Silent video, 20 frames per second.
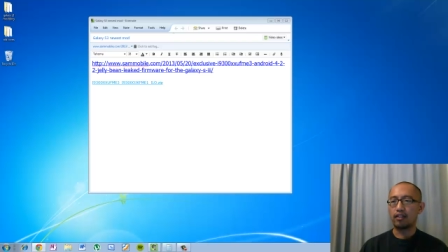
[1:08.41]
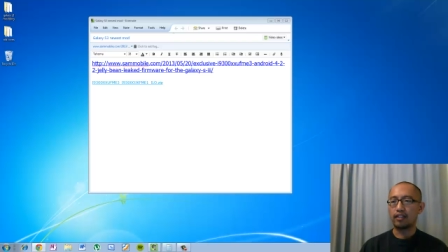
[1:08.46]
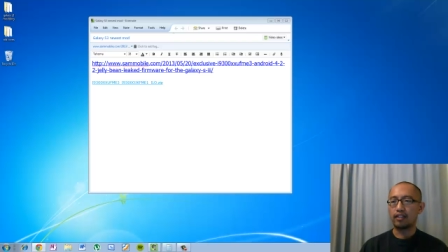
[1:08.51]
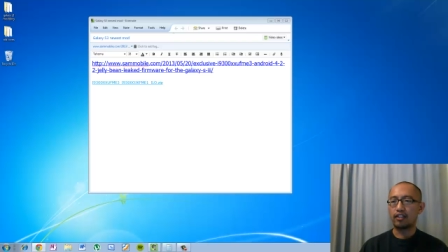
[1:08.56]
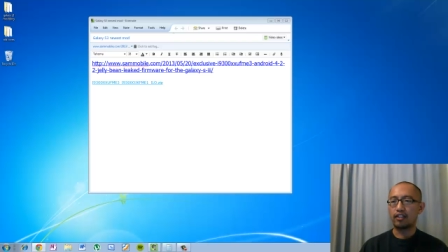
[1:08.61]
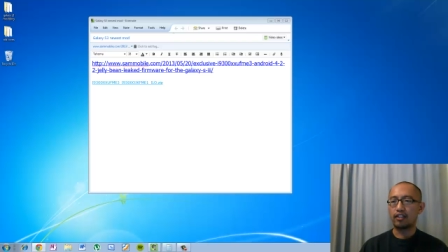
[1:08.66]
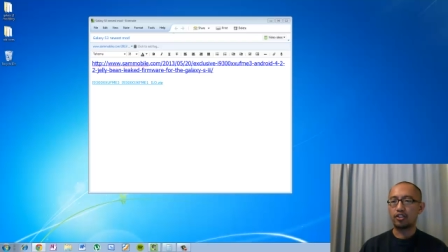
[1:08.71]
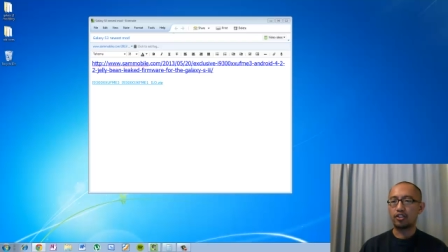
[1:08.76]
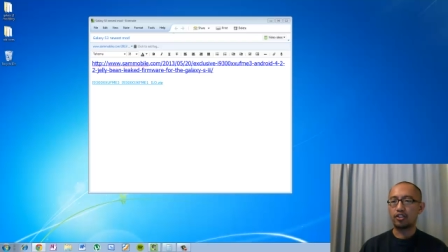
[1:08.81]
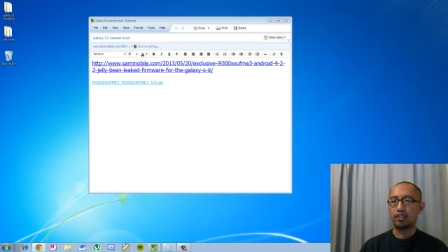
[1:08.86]

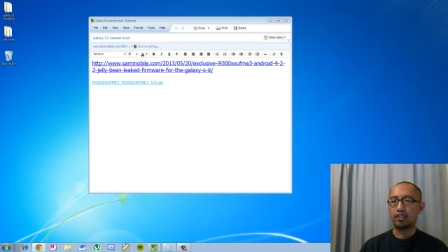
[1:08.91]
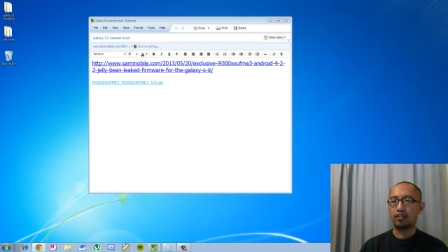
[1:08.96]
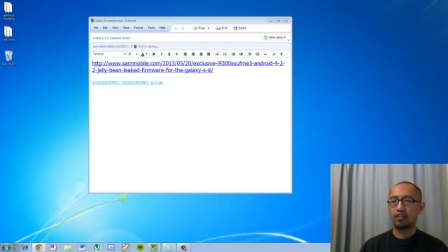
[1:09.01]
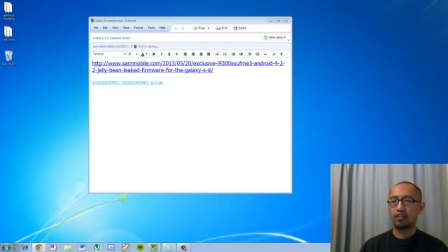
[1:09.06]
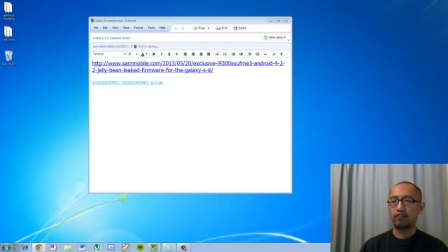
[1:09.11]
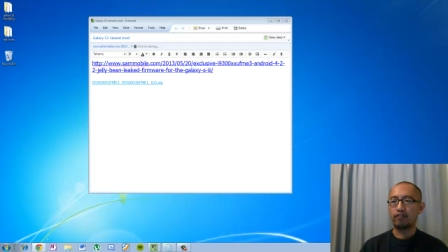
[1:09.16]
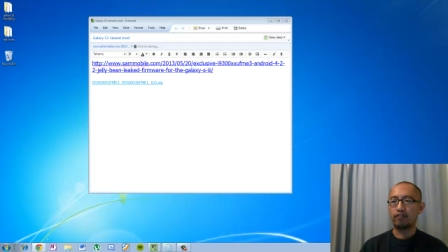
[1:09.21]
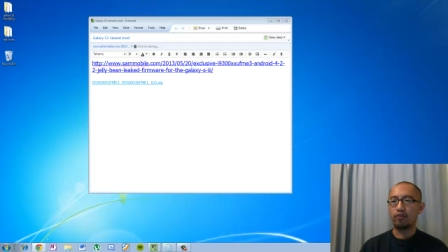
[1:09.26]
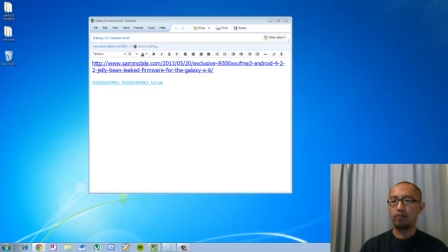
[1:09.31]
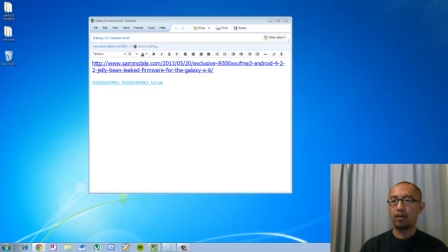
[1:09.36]
addition
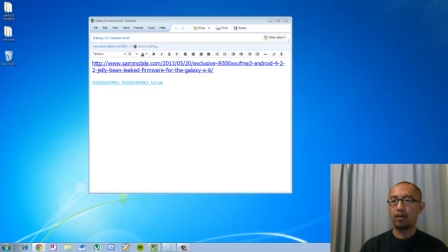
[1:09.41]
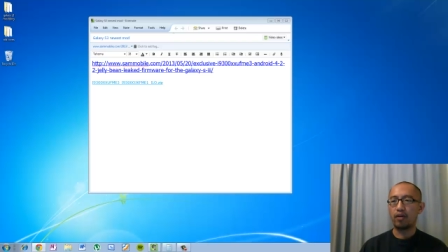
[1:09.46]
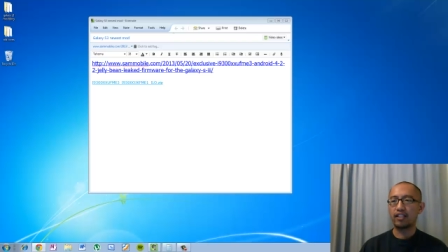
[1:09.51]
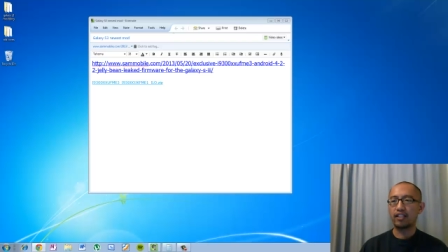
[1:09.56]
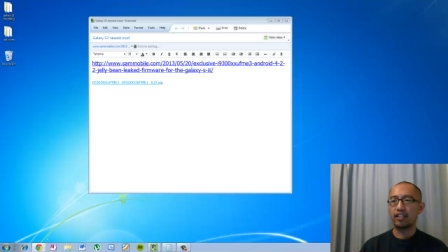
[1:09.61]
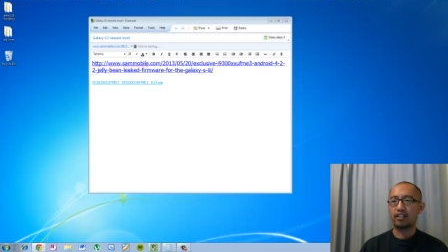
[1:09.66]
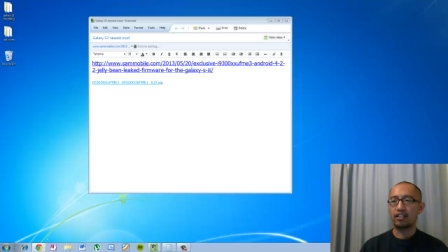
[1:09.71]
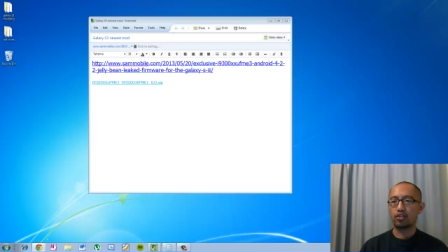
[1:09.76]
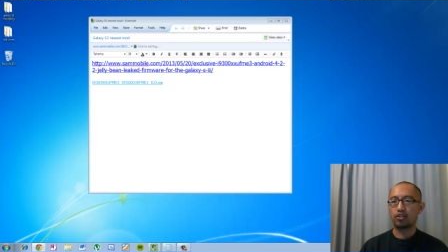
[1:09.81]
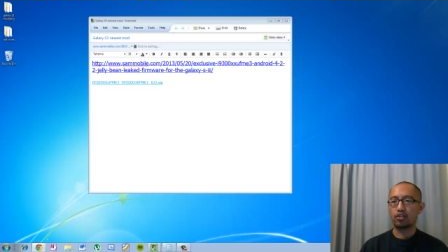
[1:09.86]
of voice
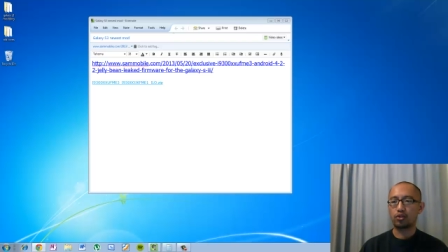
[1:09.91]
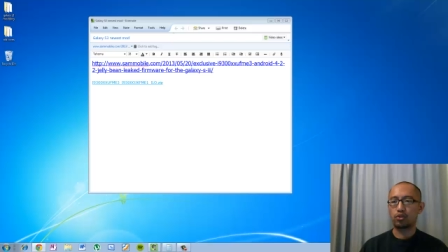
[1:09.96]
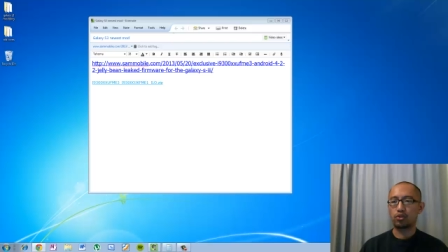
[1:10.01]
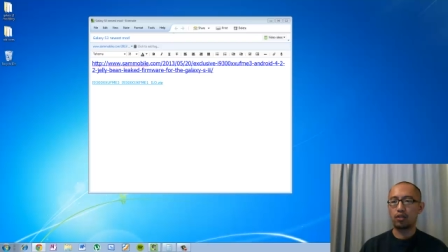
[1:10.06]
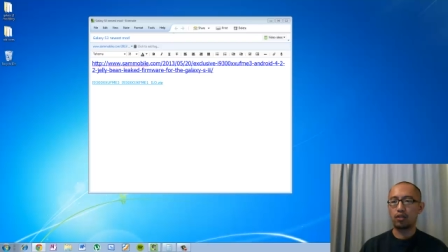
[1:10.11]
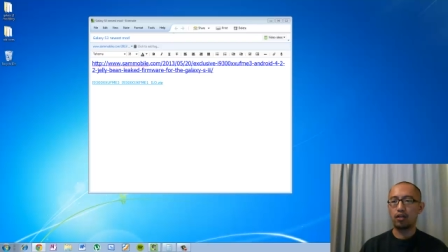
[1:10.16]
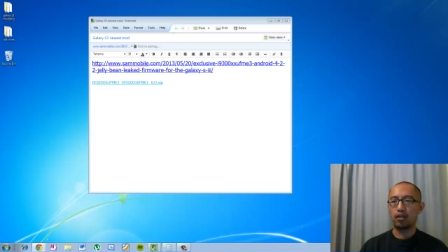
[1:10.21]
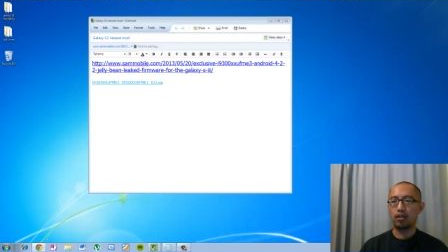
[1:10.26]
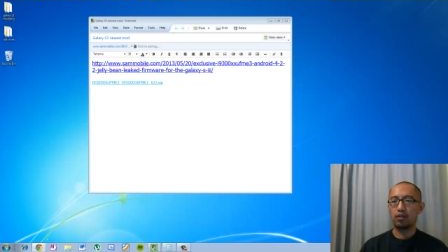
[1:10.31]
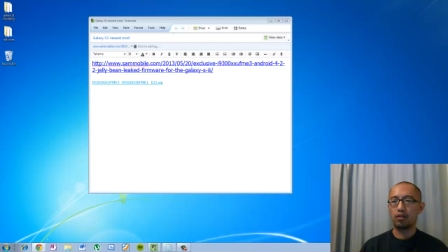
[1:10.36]

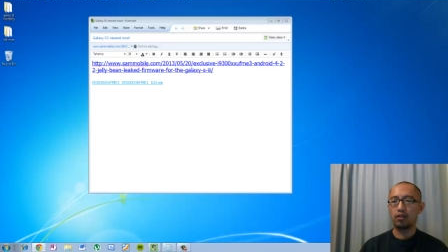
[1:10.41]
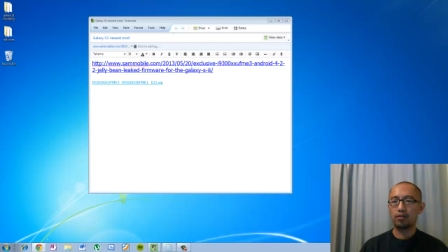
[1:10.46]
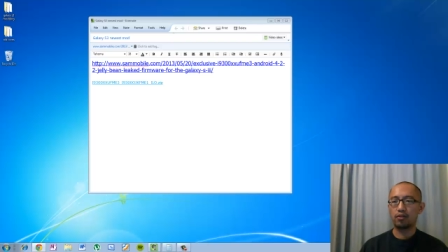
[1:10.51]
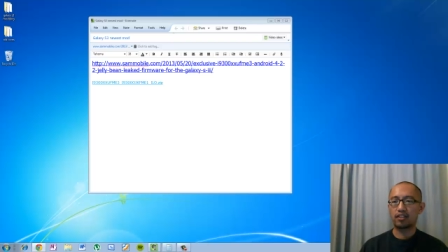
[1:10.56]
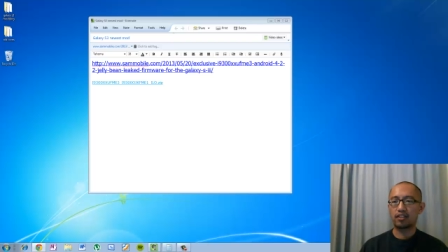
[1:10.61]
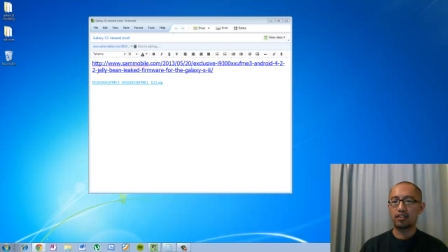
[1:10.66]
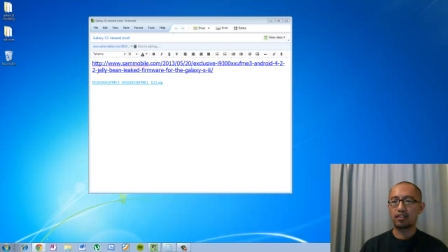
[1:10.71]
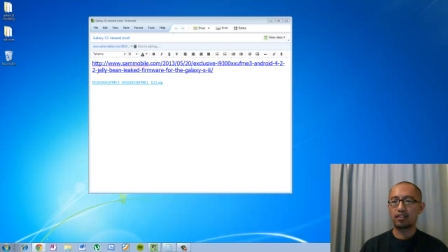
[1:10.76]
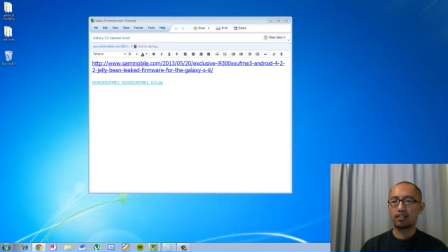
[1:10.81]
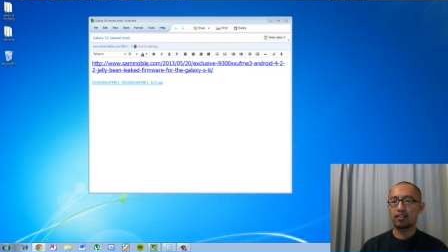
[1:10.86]

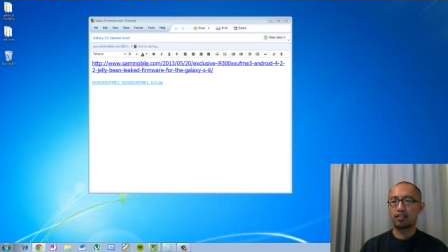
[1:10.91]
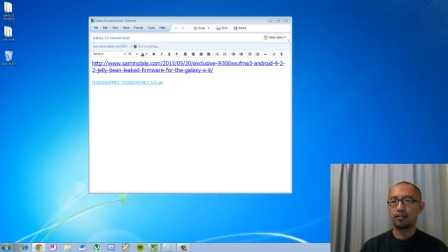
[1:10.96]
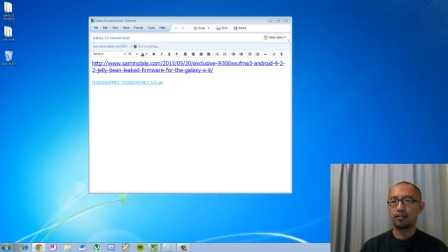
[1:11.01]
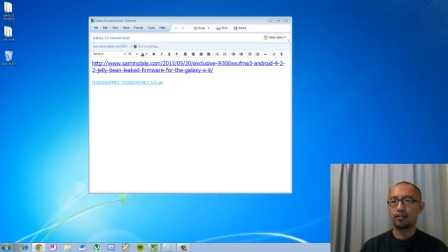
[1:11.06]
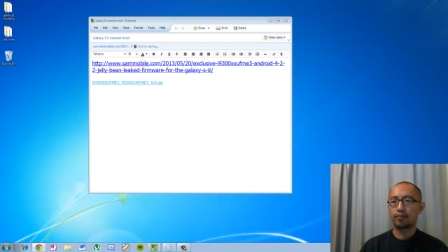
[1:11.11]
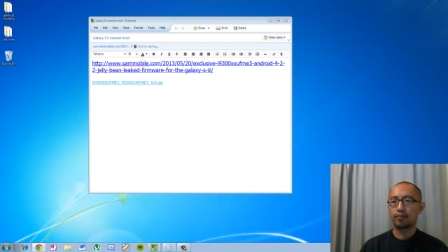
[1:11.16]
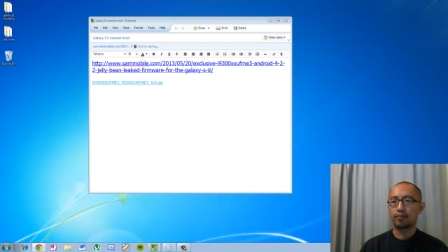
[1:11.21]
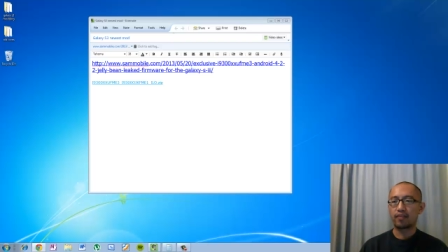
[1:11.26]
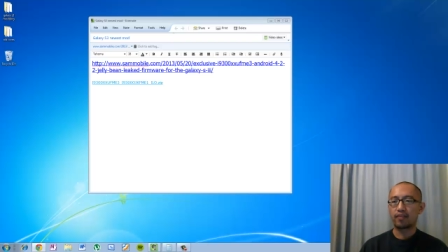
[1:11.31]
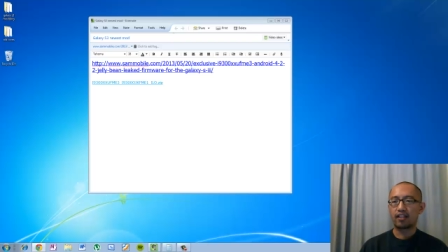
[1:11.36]
controls,
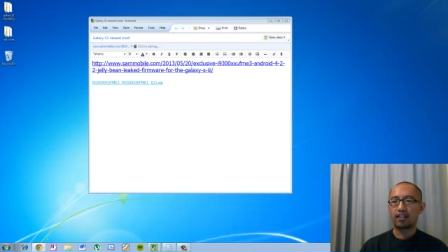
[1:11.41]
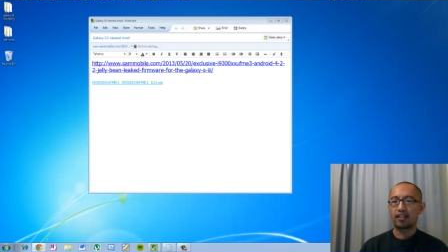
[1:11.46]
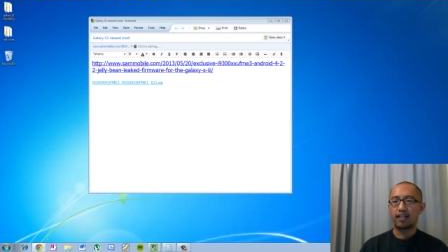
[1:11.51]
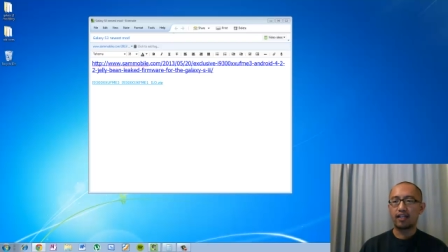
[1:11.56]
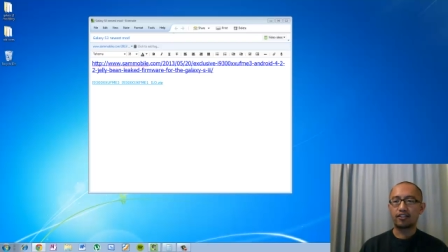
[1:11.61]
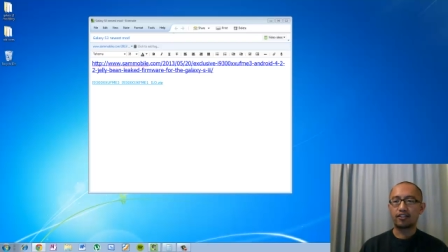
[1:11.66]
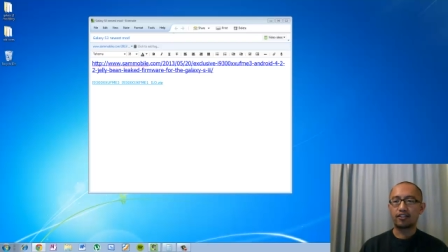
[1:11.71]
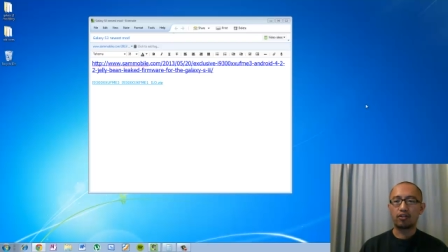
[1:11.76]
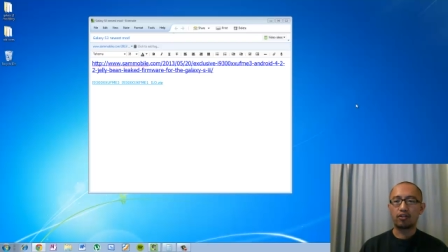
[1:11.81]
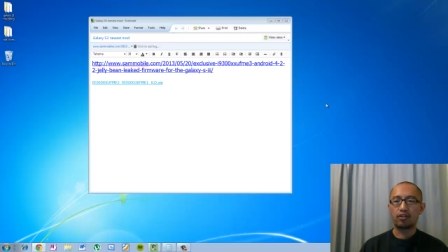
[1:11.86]

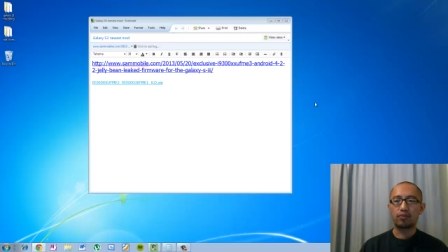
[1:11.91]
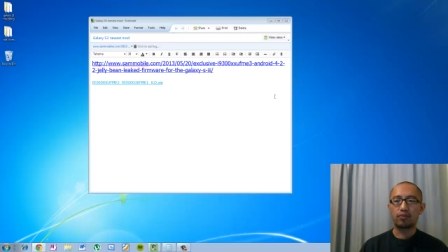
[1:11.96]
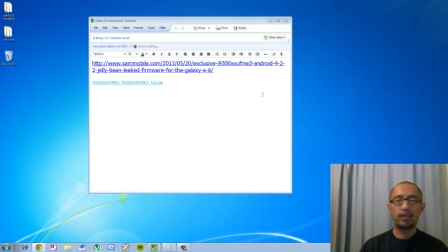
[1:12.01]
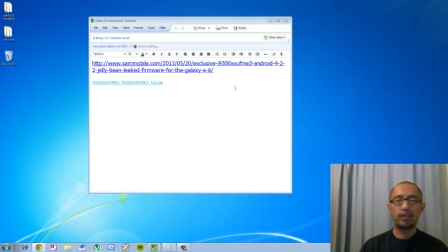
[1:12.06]
and so on.